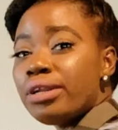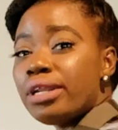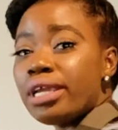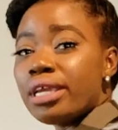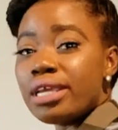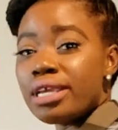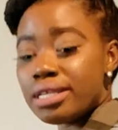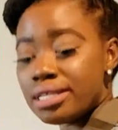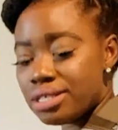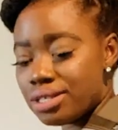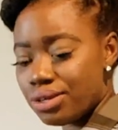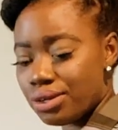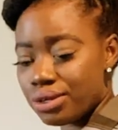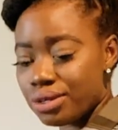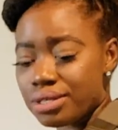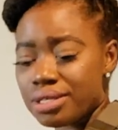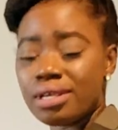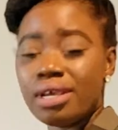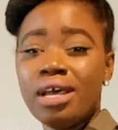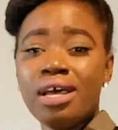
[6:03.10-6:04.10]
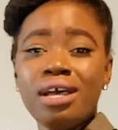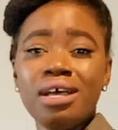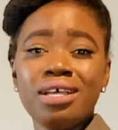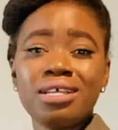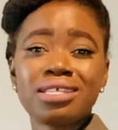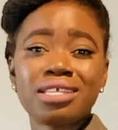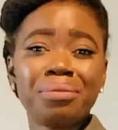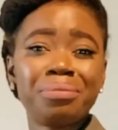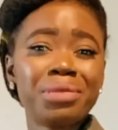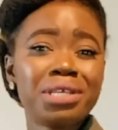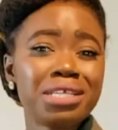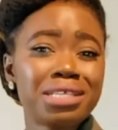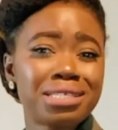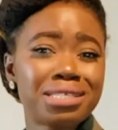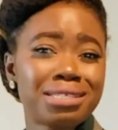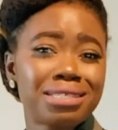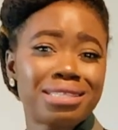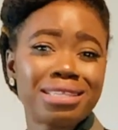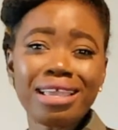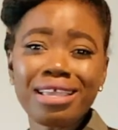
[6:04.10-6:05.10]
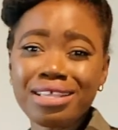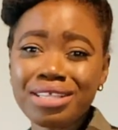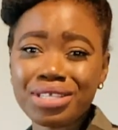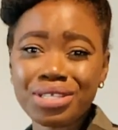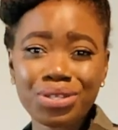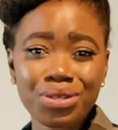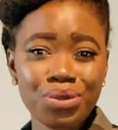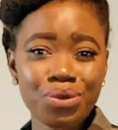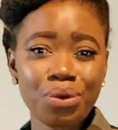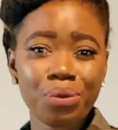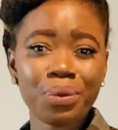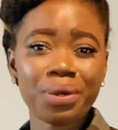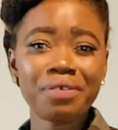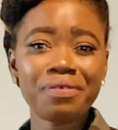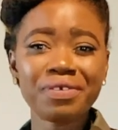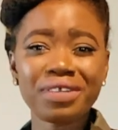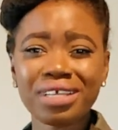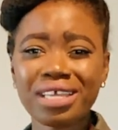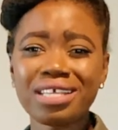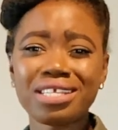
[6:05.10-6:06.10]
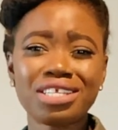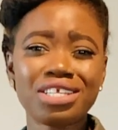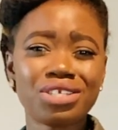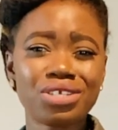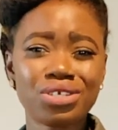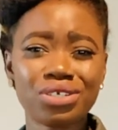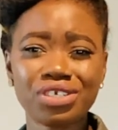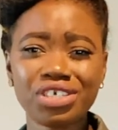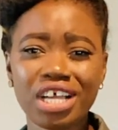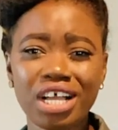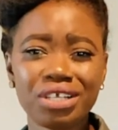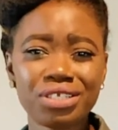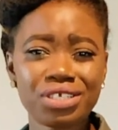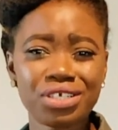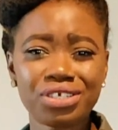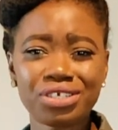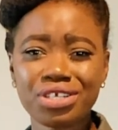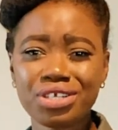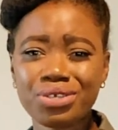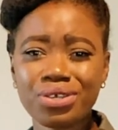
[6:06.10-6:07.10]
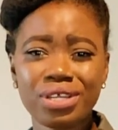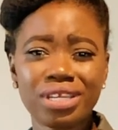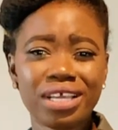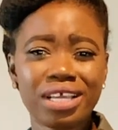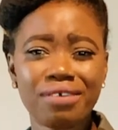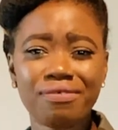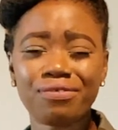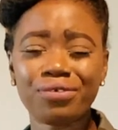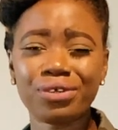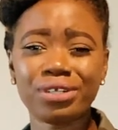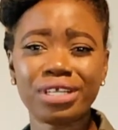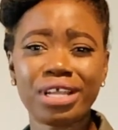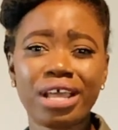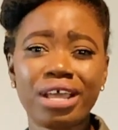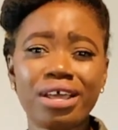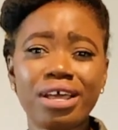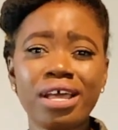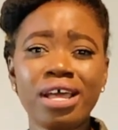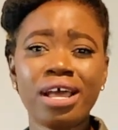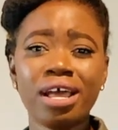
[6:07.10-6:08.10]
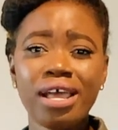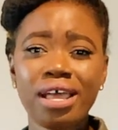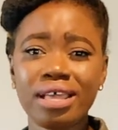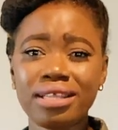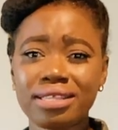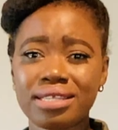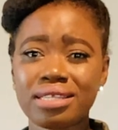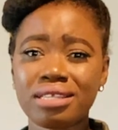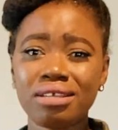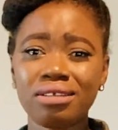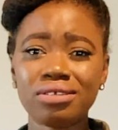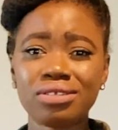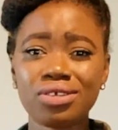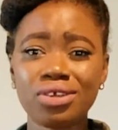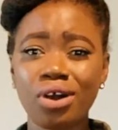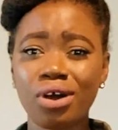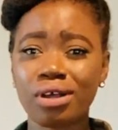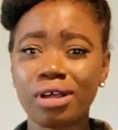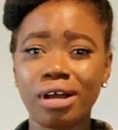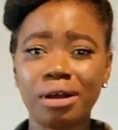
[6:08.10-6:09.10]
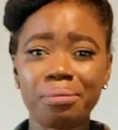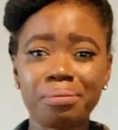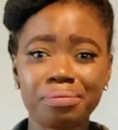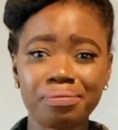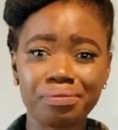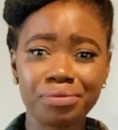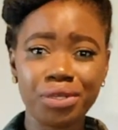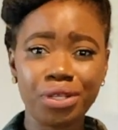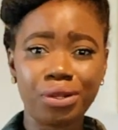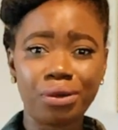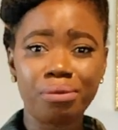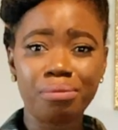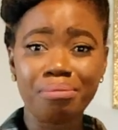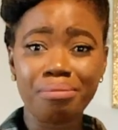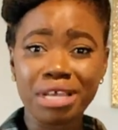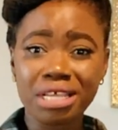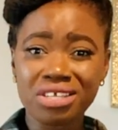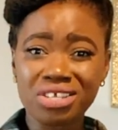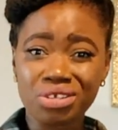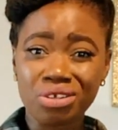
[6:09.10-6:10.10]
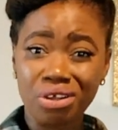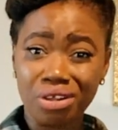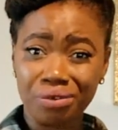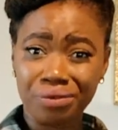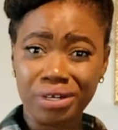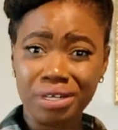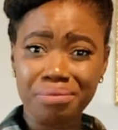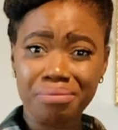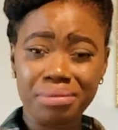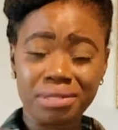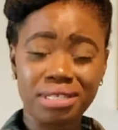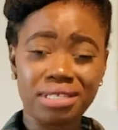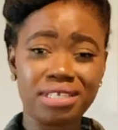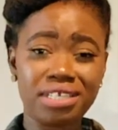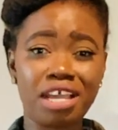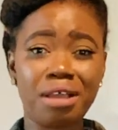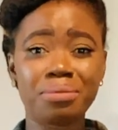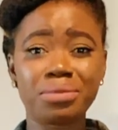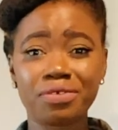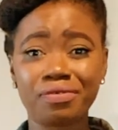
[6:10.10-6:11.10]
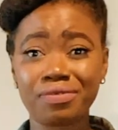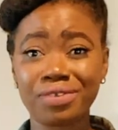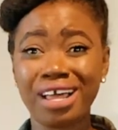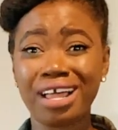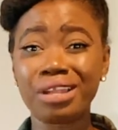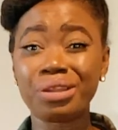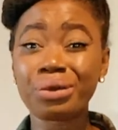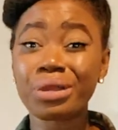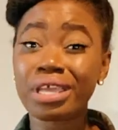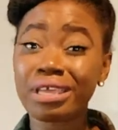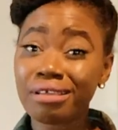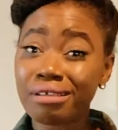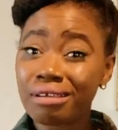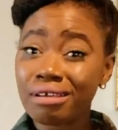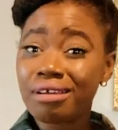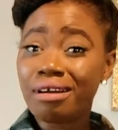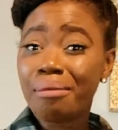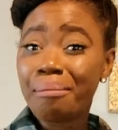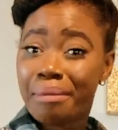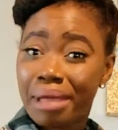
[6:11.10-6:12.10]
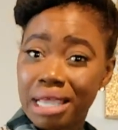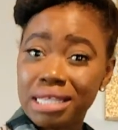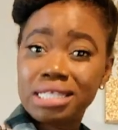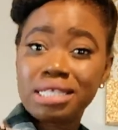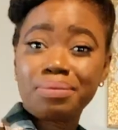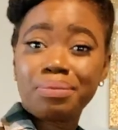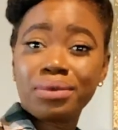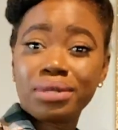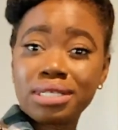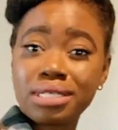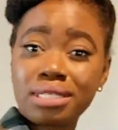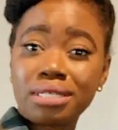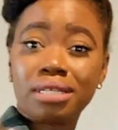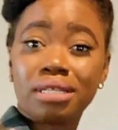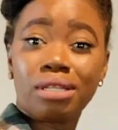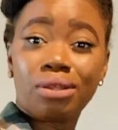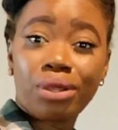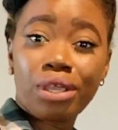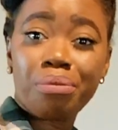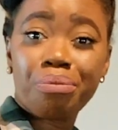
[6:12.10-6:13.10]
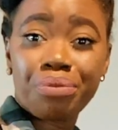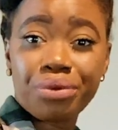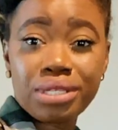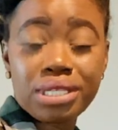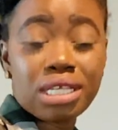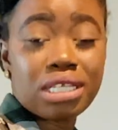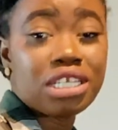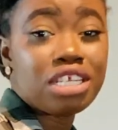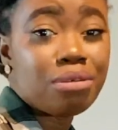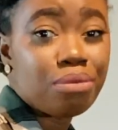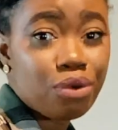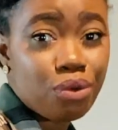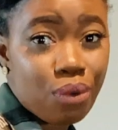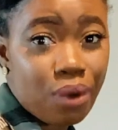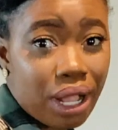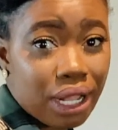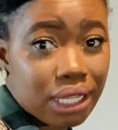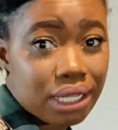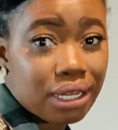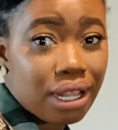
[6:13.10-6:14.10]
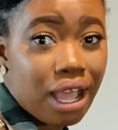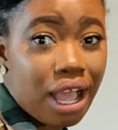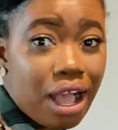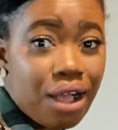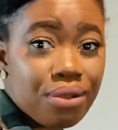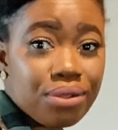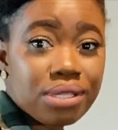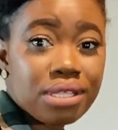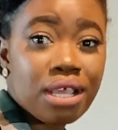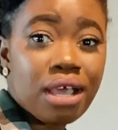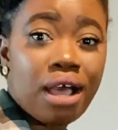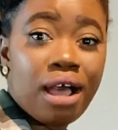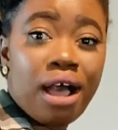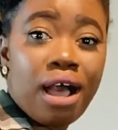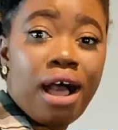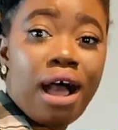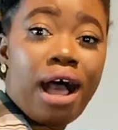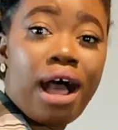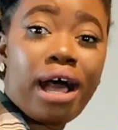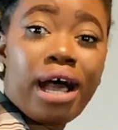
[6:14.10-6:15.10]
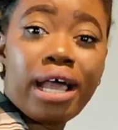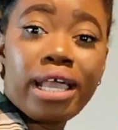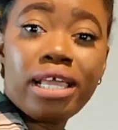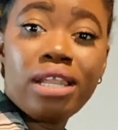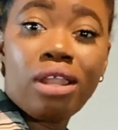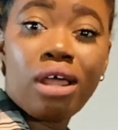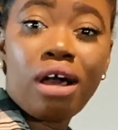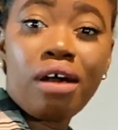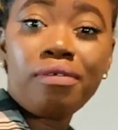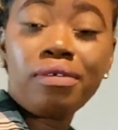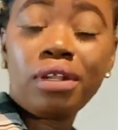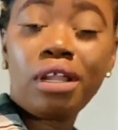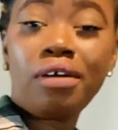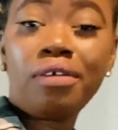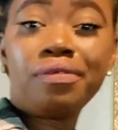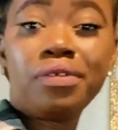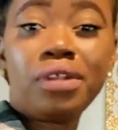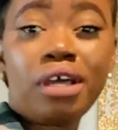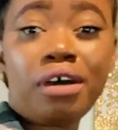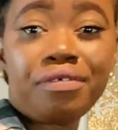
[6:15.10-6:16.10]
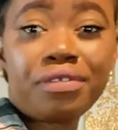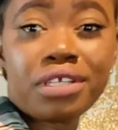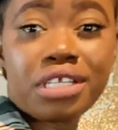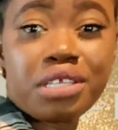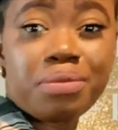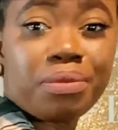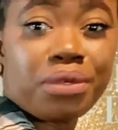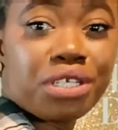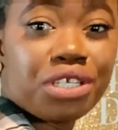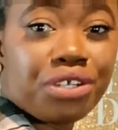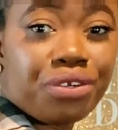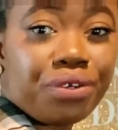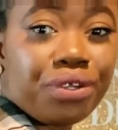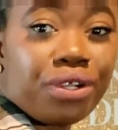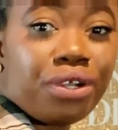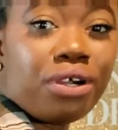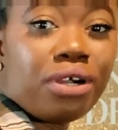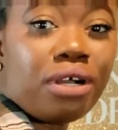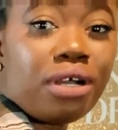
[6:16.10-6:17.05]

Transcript: in case, you know, something stains you or whatever the case is, your child touches you and they got food in there. It's still, you know, mess tolerant in terms of not looking a mess, but still looking presentable while in the house. I love, love, love this material.